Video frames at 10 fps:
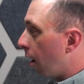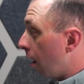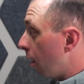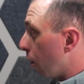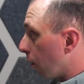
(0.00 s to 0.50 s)

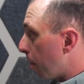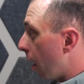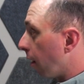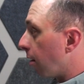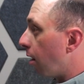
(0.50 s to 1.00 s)
in those
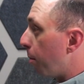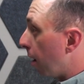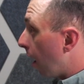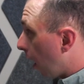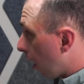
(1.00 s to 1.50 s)
spots than the
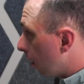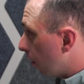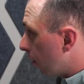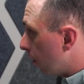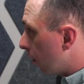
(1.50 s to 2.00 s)
beginning,
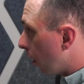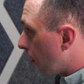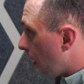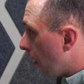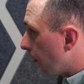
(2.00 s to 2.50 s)

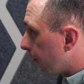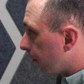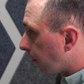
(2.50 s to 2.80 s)
right?